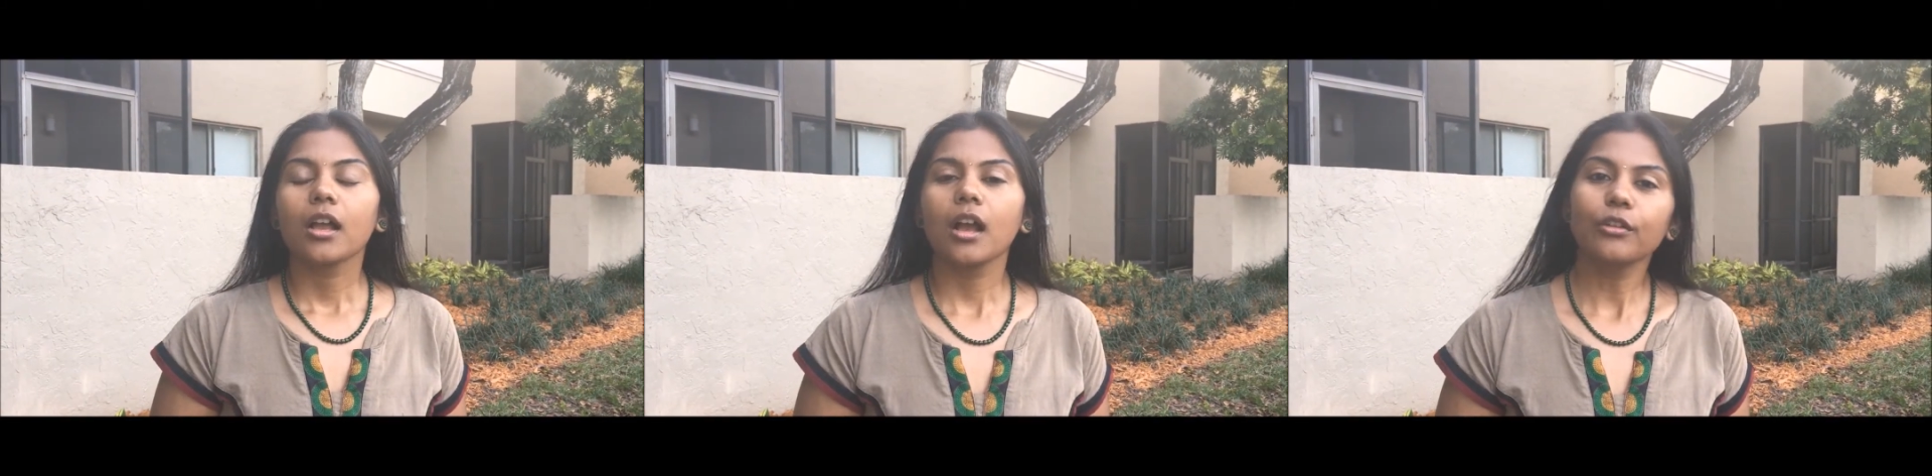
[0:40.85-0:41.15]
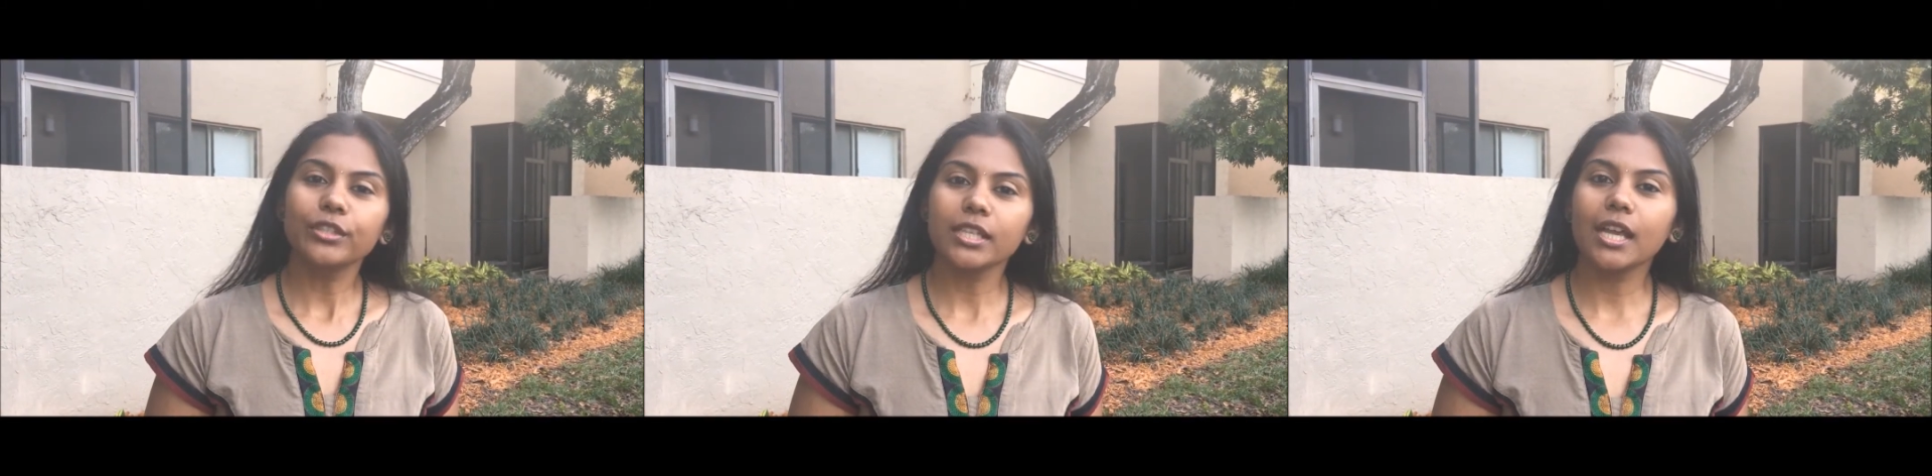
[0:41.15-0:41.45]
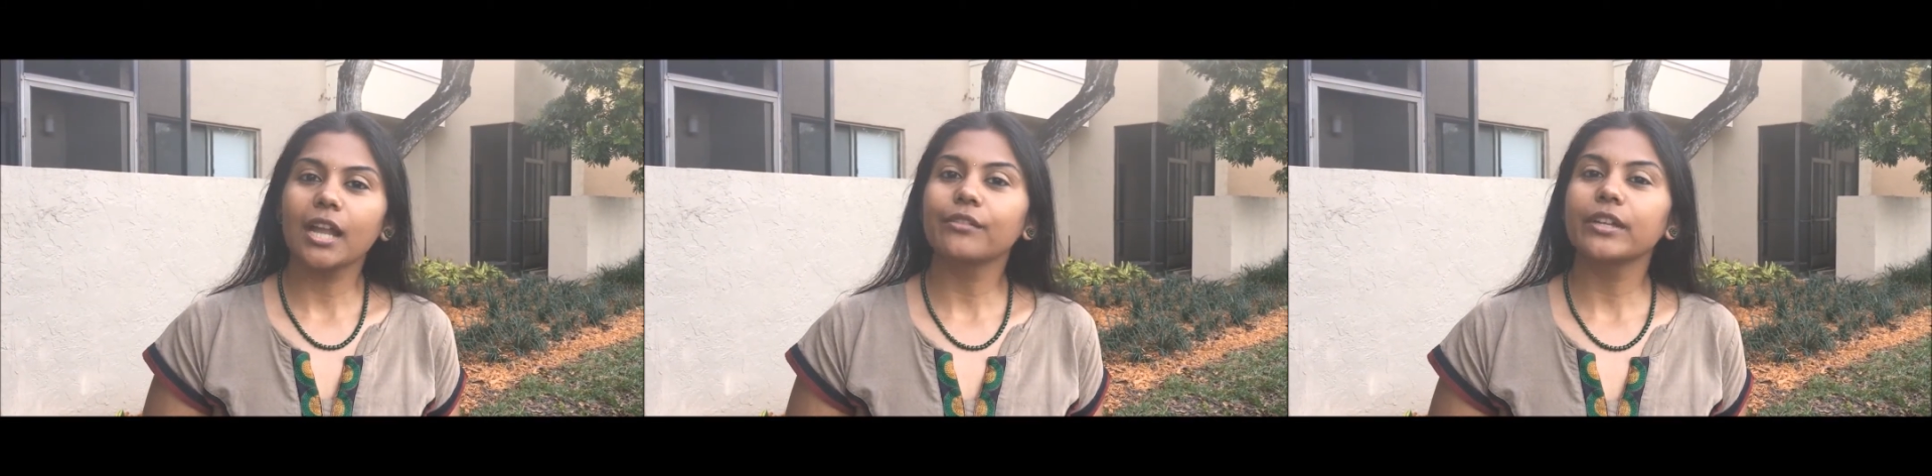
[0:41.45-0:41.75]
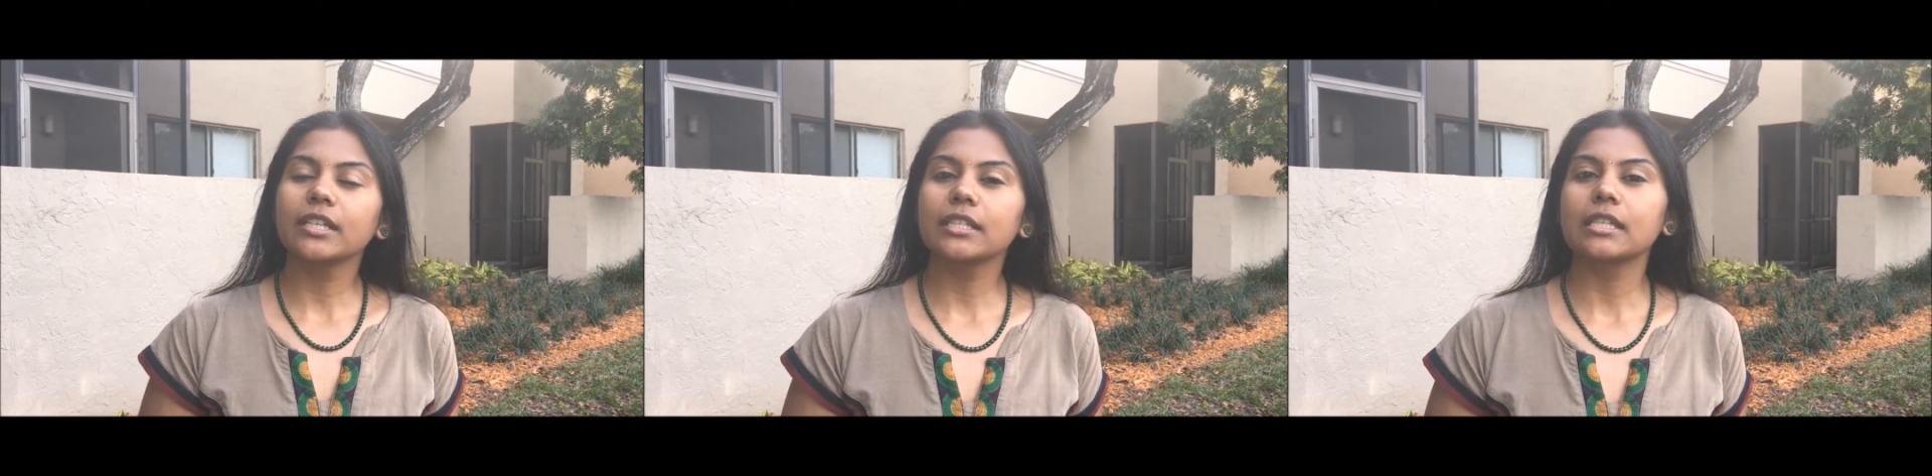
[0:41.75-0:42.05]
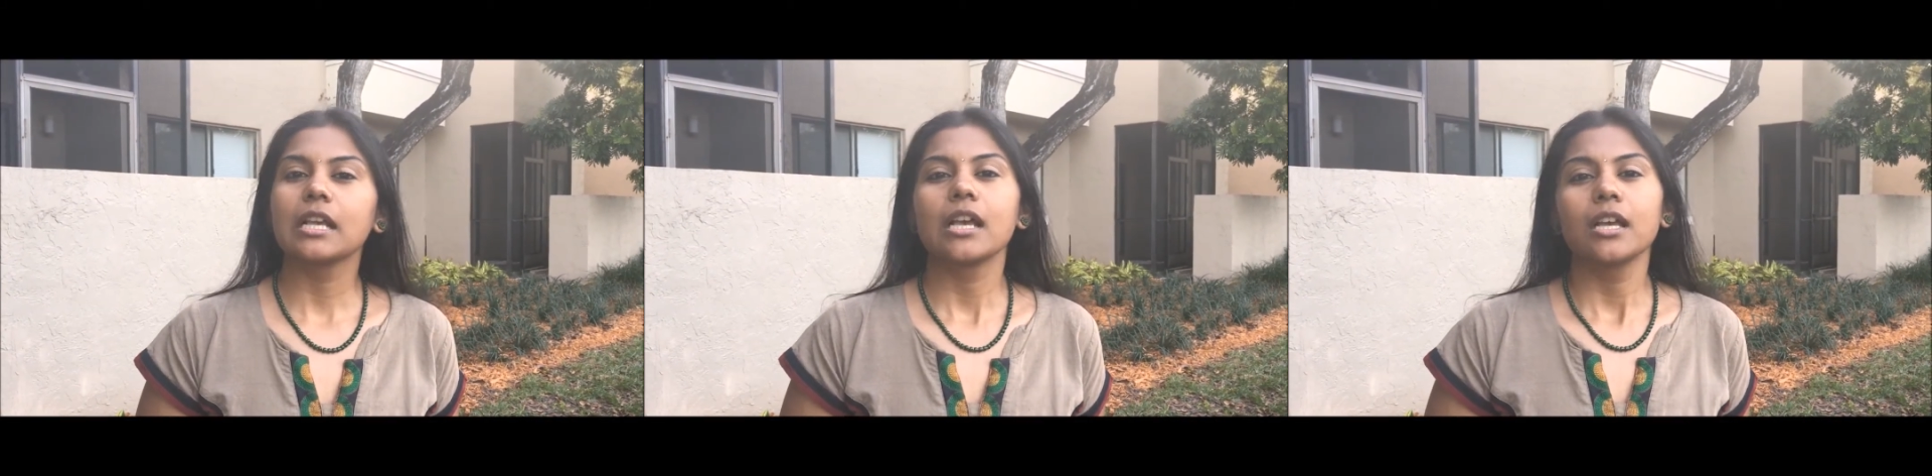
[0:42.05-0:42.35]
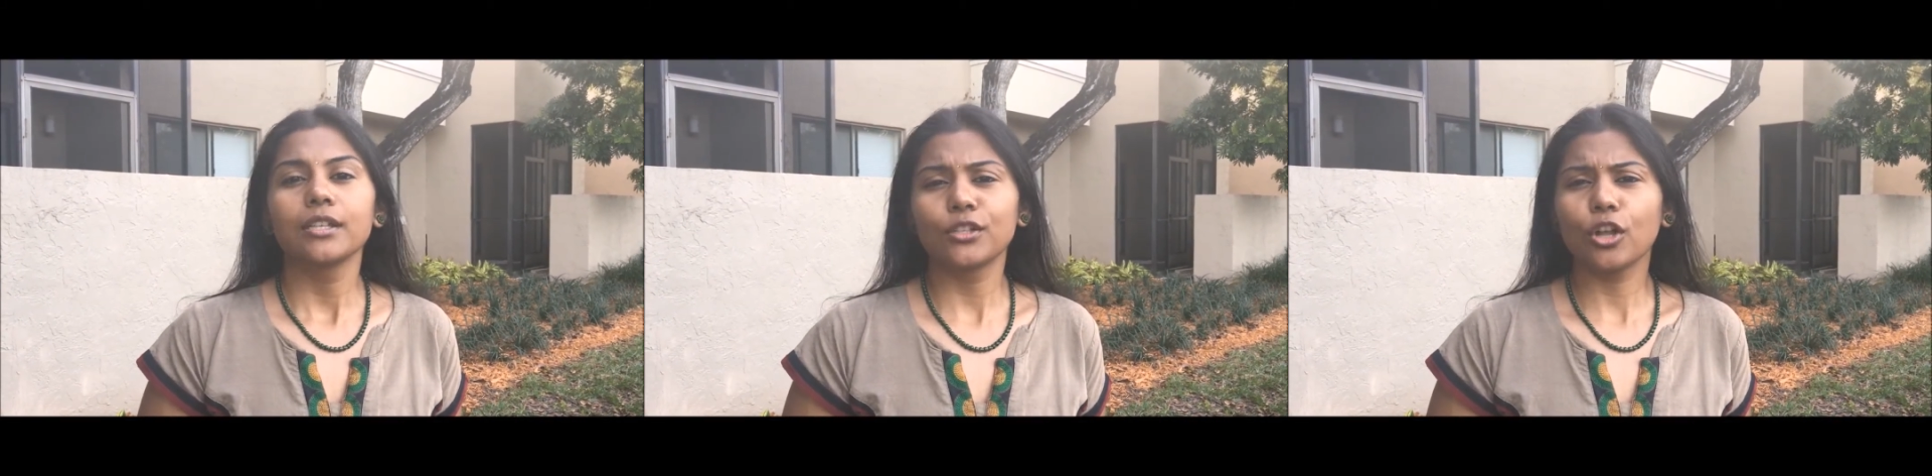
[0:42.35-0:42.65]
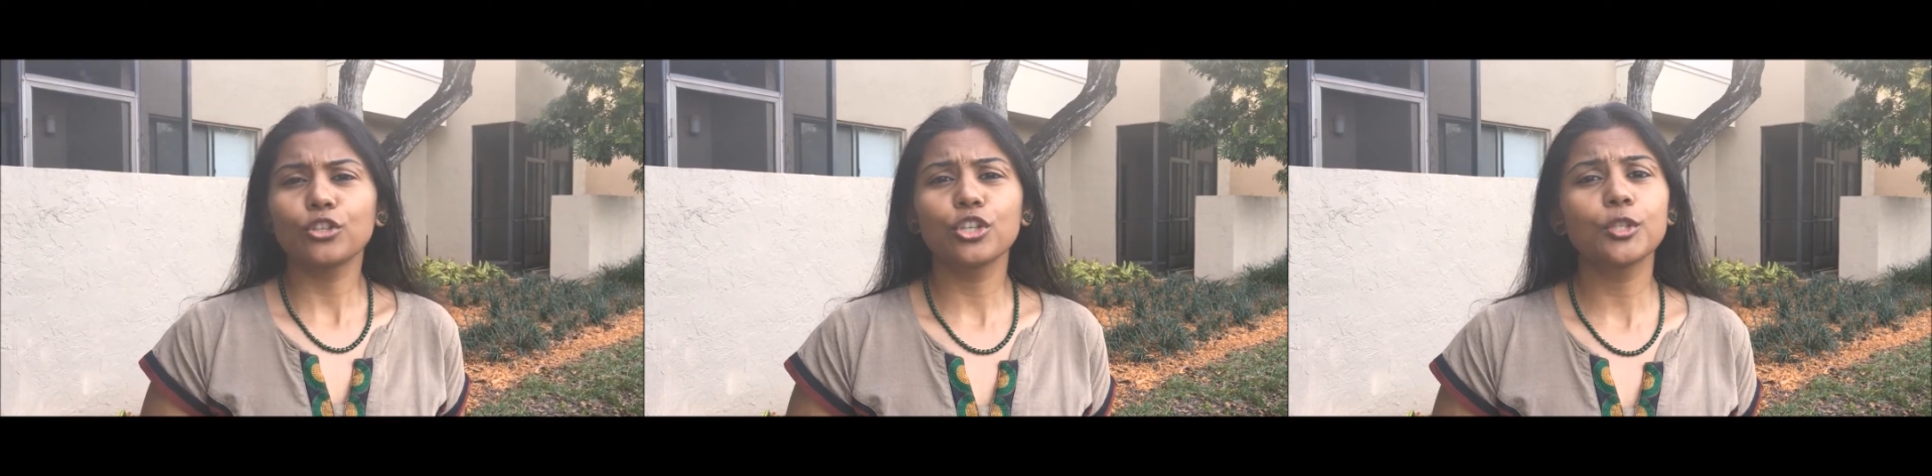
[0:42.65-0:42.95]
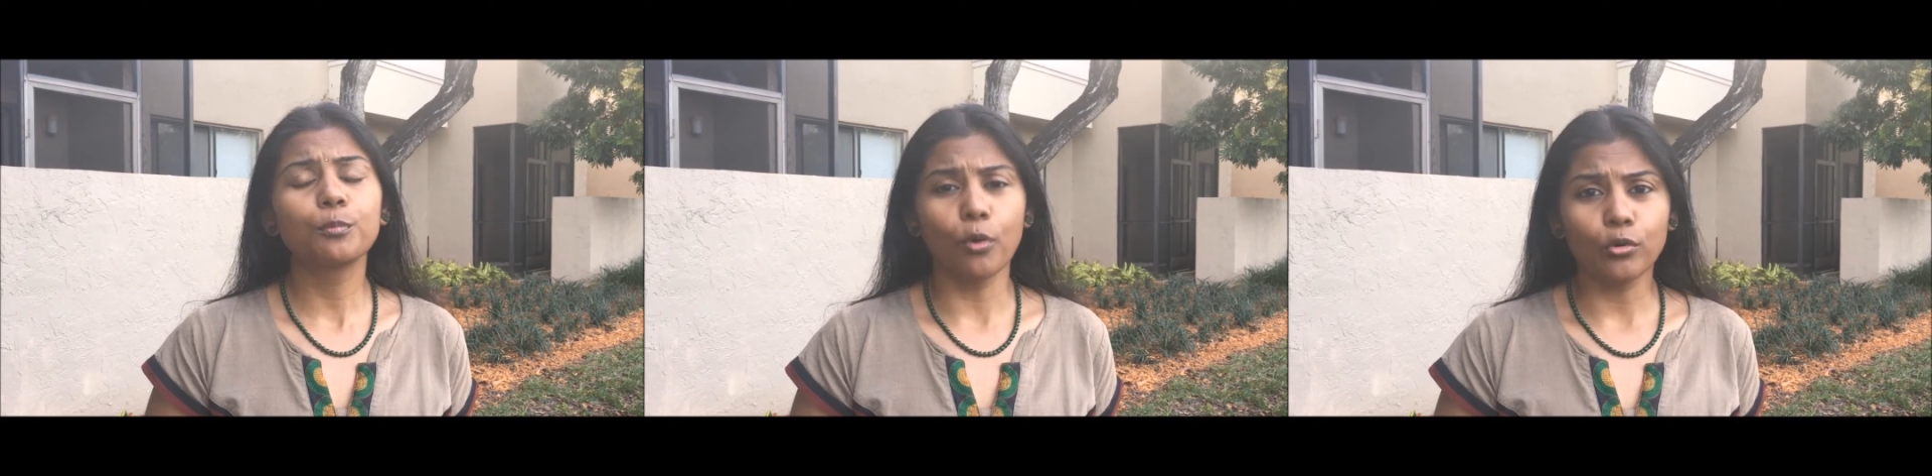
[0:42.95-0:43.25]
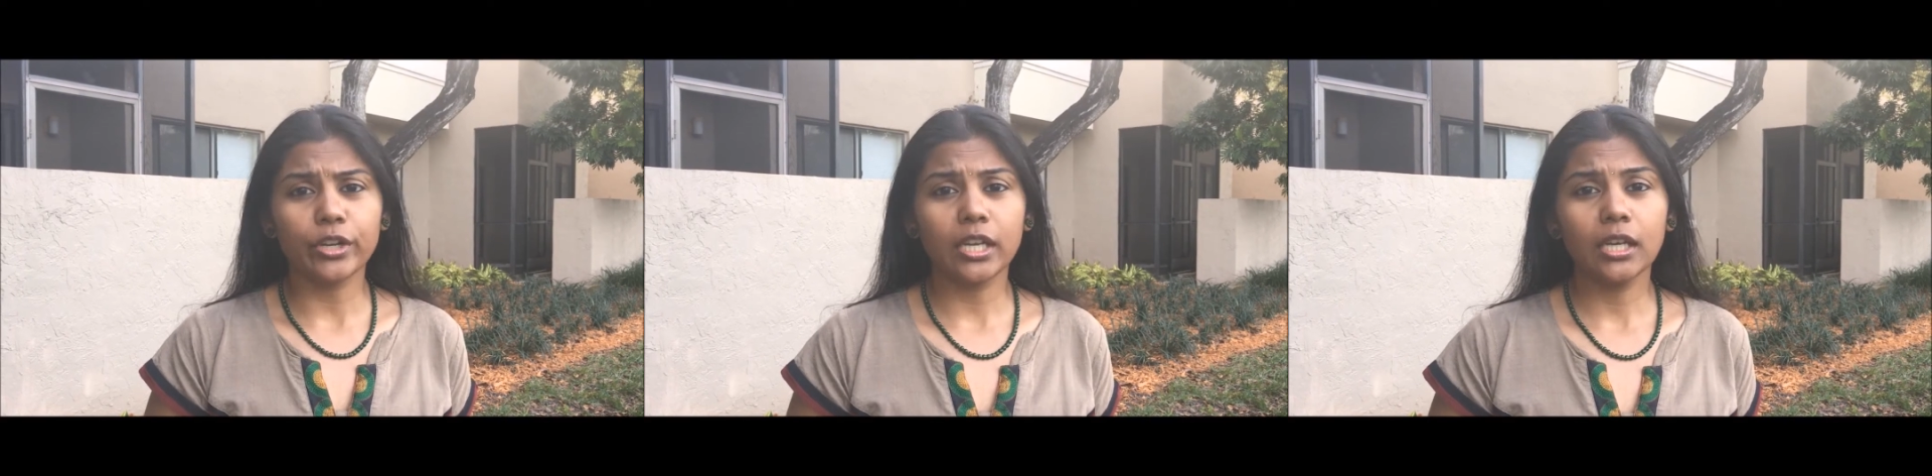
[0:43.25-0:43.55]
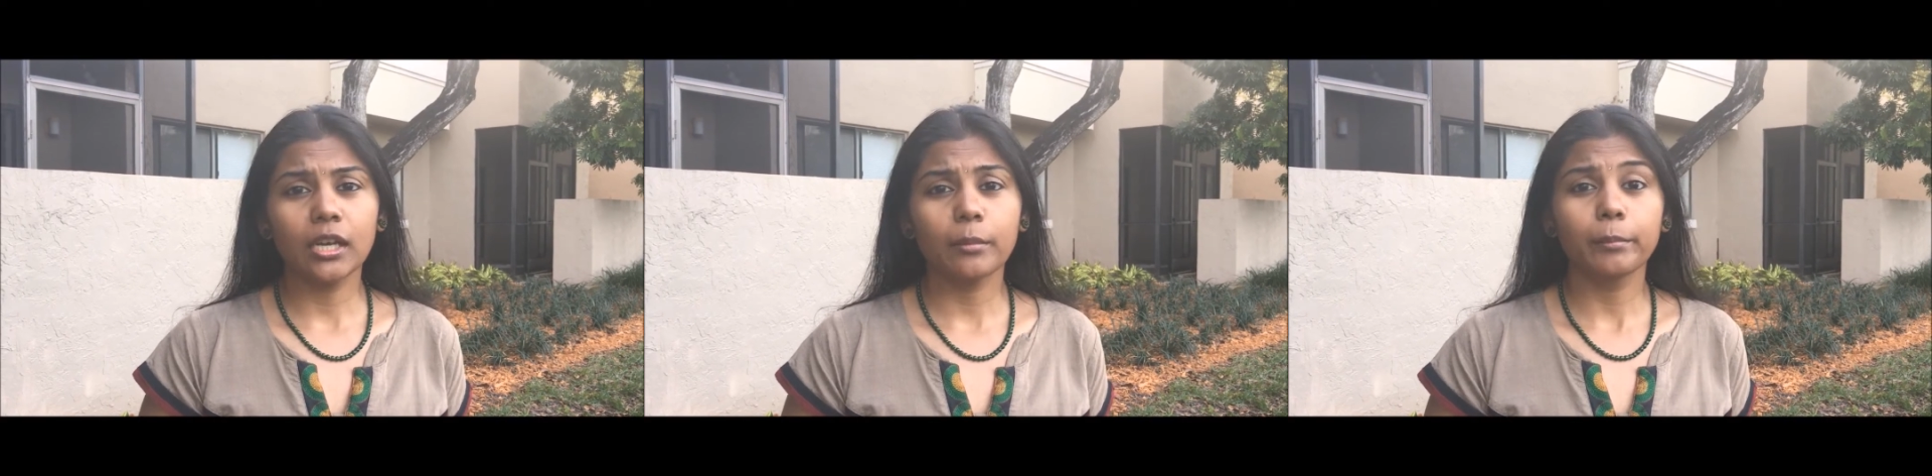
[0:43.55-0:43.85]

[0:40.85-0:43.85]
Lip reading: Counting calories is not just boring,